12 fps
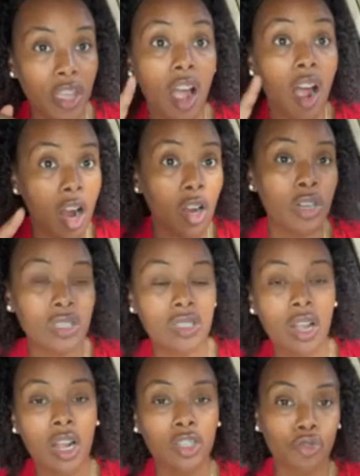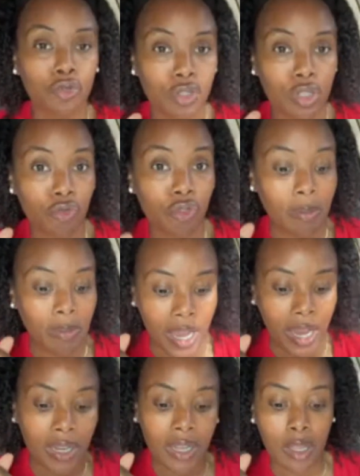are going to start
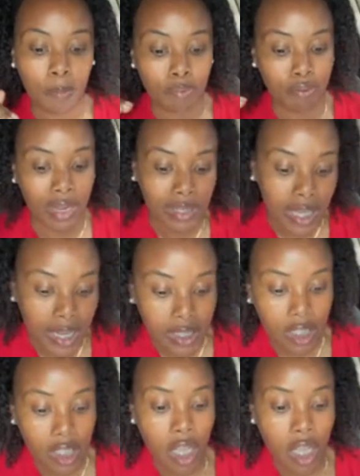streamlining the process,